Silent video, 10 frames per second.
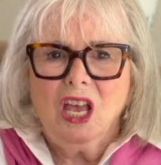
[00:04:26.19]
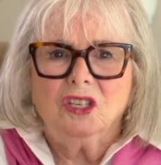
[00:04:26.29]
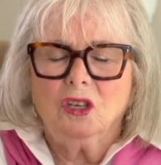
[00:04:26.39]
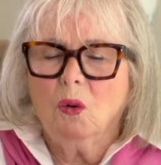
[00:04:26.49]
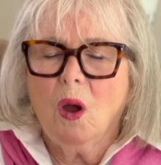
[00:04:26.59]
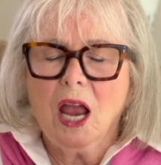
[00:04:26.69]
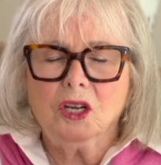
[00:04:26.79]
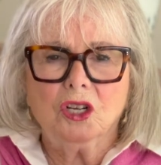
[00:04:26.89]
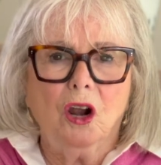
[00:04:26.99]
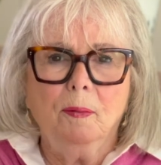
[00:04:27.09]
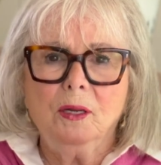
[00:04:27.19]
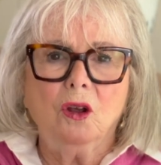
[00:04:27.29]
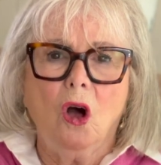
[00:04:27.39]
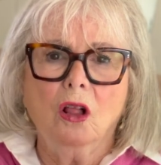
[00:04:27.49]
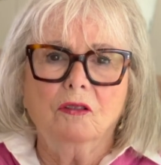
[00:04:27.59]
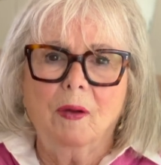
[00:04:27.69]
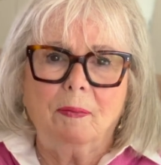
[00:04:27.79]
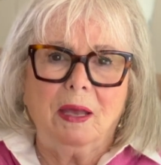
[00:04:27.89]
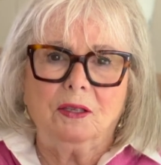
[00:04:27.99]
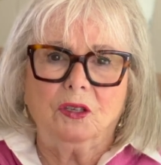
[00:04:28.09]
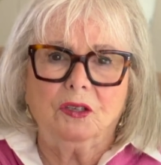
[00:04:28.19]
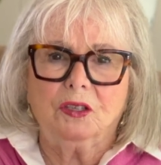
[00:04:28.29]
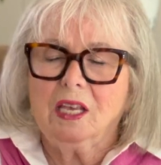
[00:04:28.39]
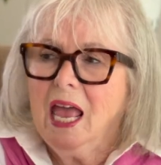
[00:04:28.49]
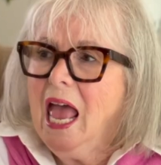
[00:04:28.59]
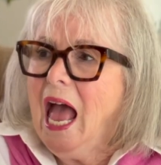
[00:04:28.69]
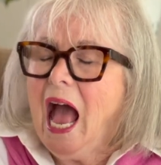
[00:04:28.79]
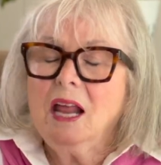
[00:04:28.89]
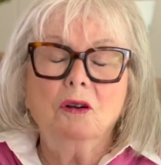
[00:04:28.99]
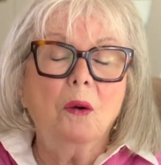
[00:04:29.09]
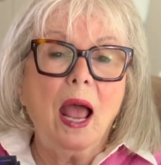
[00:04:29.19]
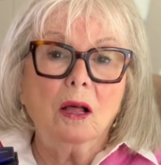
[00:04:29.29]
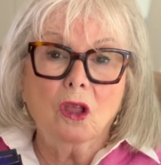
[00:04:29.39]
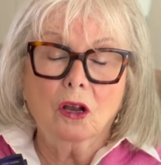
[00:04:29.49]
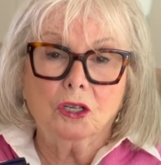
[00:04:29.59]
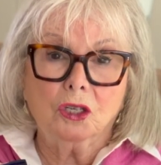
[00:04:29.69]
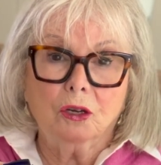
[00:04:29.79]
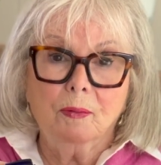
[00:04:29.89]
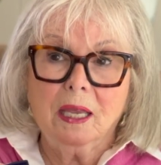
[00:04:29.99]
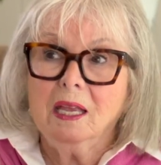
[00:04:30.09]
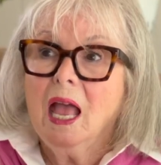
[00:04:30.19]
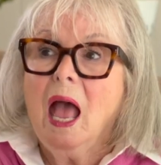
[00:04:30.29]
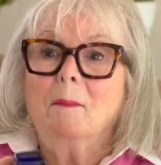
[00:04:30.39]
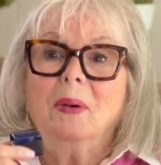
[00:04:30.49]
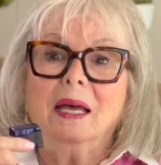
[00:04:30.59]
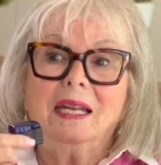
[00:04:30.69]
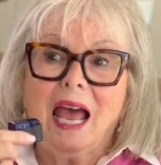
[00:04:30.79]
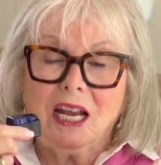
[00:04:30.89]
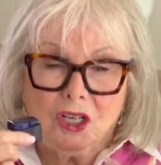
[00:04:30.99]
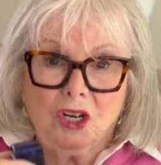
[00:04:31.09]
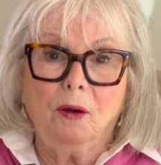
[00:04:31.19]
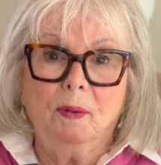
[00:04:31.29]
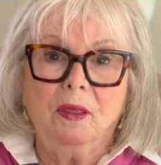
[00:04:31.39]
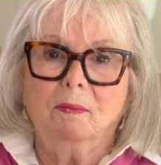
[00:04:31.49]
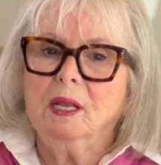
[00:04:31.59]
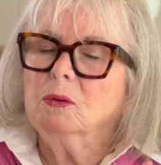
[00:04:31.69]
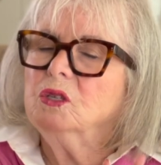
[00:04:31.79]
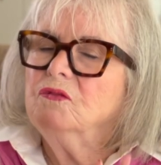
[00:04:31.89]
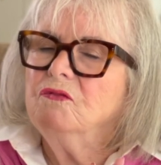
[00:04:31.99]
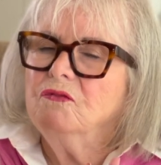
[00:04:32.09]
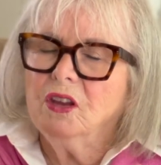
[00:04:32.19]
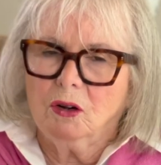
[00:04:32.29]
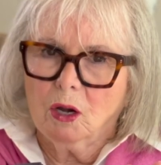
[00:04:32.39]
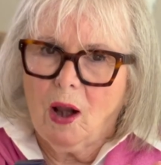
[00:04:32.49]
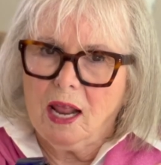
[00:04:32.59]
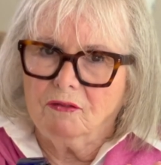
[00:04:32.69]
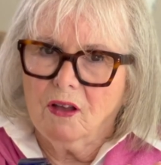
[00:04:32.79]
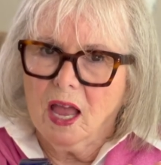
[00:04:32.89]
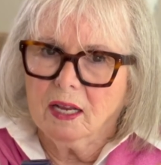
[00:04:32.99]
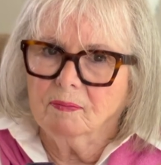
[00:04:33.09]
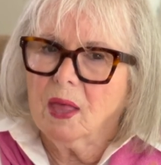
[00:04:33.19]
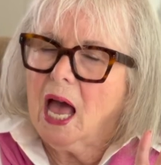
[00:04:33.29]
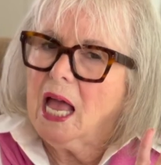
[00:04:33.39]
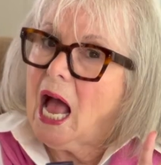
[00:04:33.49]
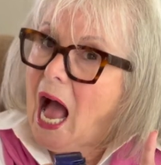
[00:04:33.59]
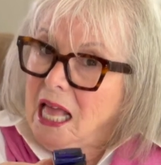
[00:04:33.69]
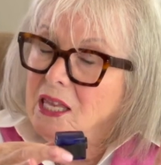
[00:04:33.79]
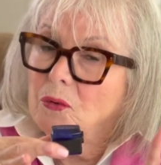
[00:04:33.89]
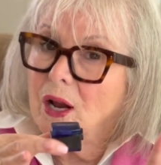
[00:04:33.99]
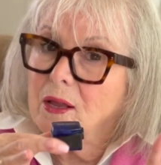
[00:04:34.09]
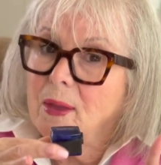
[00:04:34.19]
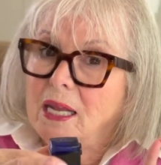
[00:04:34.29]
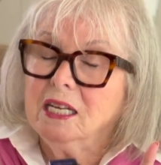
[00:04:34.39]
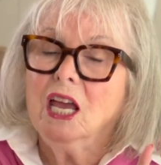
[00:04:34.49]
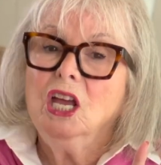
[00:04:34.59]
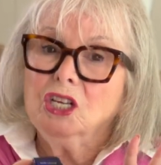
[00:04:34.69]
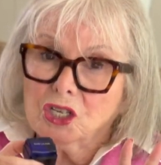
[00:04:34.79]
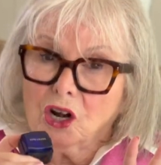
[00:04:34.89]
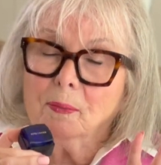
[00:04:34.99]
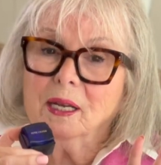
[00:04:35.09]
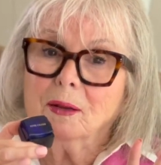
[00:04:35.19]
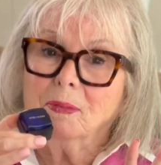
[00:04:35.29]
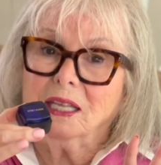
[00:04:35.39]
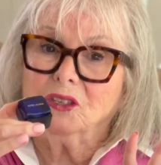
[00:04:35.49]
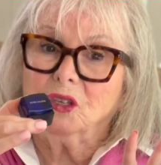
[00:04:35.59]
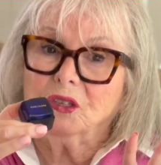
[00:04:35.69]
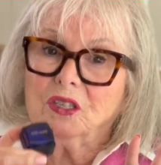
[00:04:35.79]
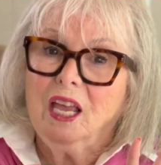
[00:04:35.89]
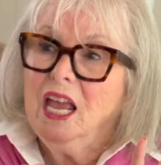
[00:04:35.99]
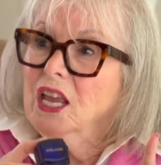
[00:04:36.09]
So I sharpened all of my pencils. I don't know how long it took me, but I sharpened them and it was very gratifying. I highly recommend sharpening pencils.